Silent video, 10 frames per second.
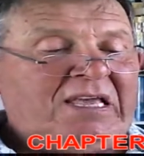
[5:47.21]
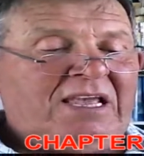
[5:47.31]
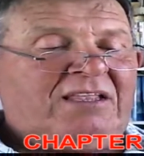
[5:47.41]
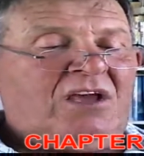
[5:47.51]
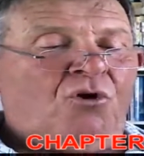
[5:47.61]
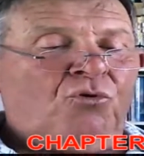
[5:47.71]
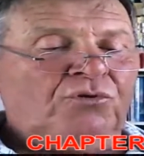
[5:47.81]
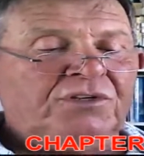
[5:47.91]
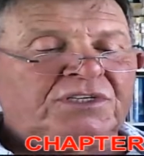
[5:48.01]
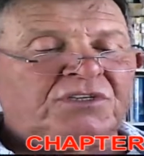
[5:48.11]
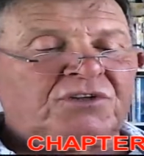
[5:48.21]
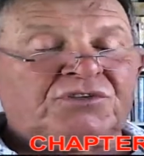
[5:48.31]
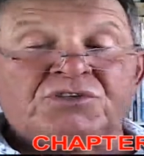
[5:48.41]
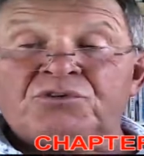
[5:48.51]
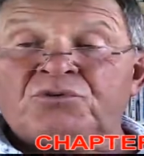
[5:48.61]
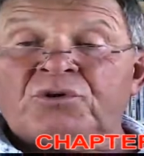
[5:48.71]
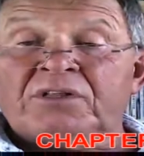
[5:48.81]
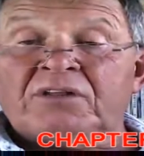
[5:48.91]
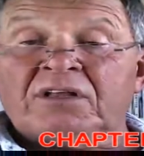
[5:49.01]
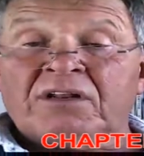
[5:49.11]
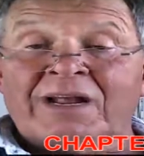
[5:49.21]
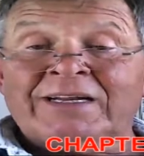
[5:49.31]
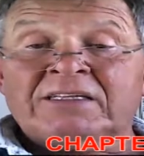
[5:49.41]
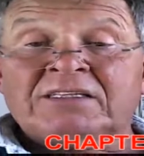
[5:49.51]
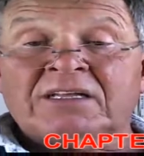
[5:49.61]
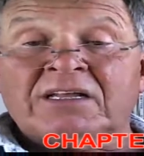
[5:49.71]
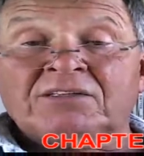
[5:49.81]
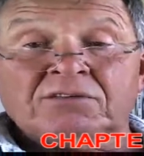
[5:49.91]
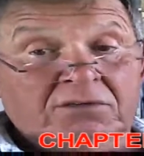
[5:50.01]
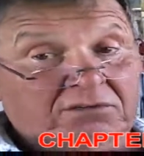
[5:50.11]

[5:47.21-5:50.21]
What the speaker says: in the oldest zoo in the United States.